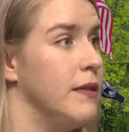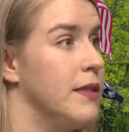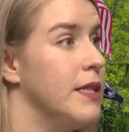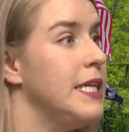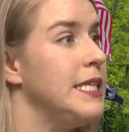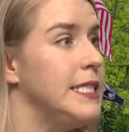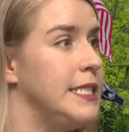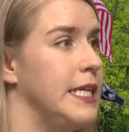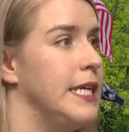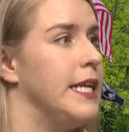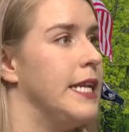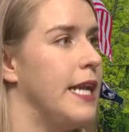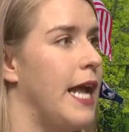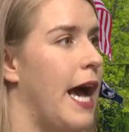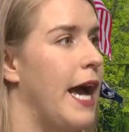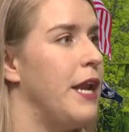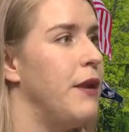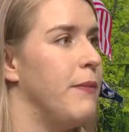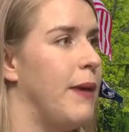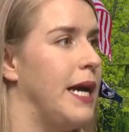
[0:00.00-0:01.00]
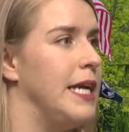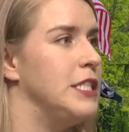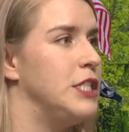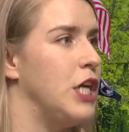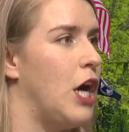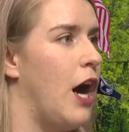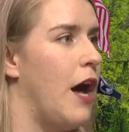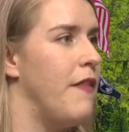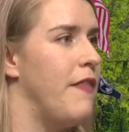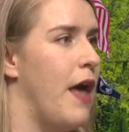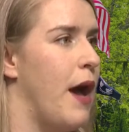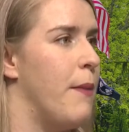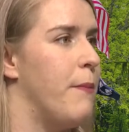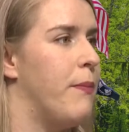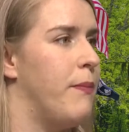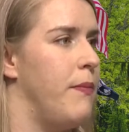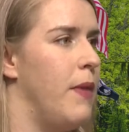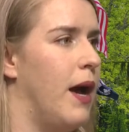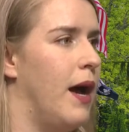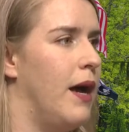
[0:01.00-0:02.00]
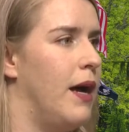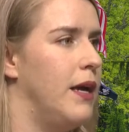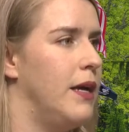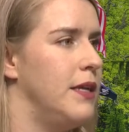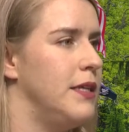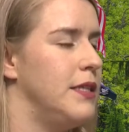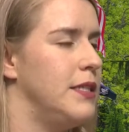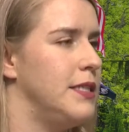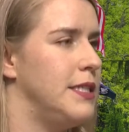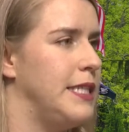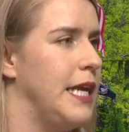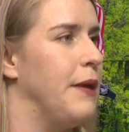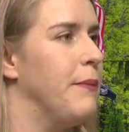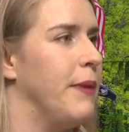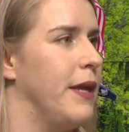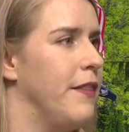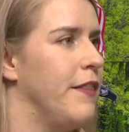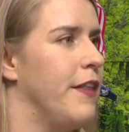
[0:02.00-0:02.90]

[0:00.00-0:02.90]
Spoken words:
listed and itemized on that statement